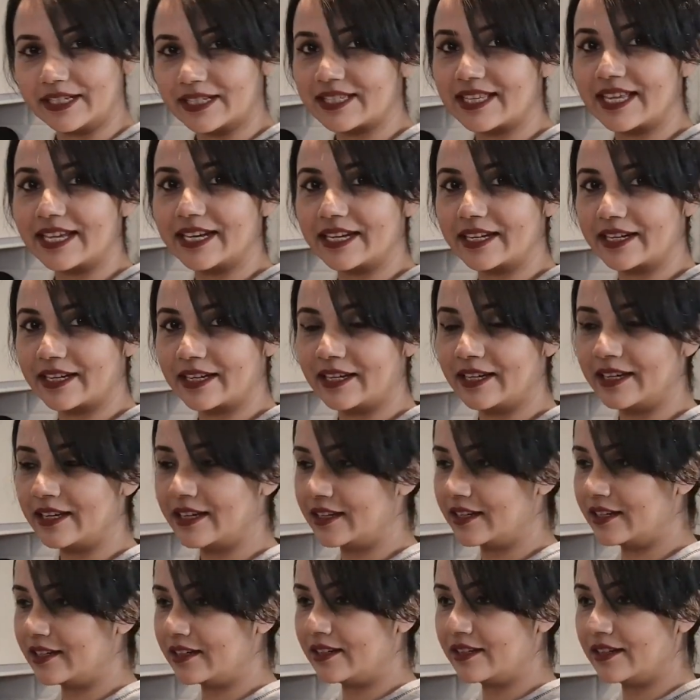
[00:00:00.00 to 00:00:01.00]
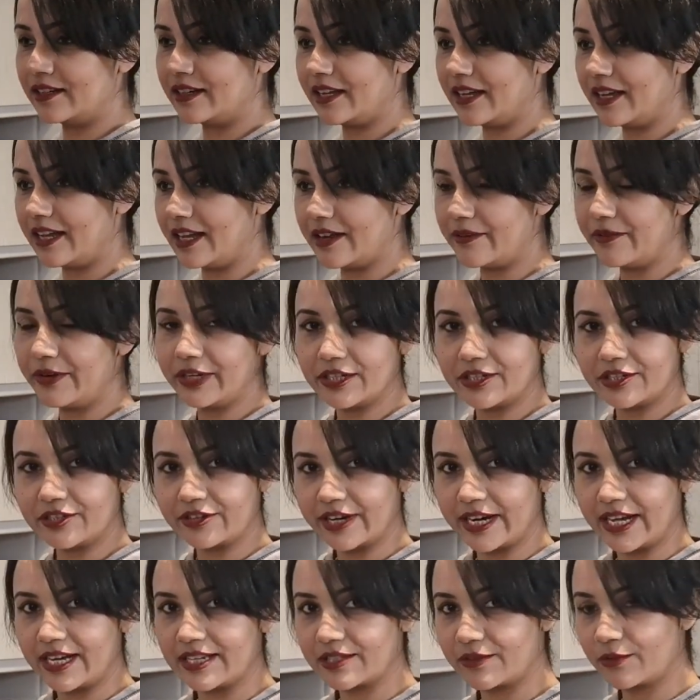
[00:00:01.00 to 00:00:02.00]
It's like every
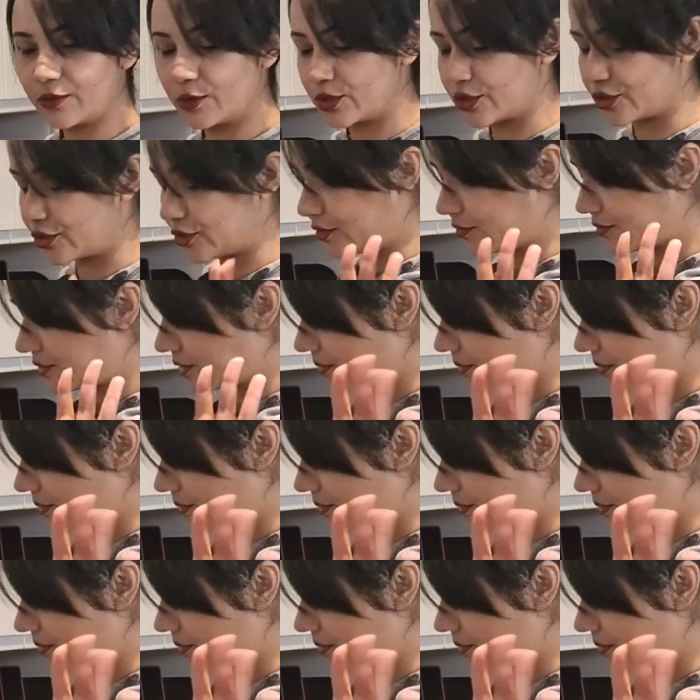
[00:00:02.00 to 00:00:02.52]
country has a version of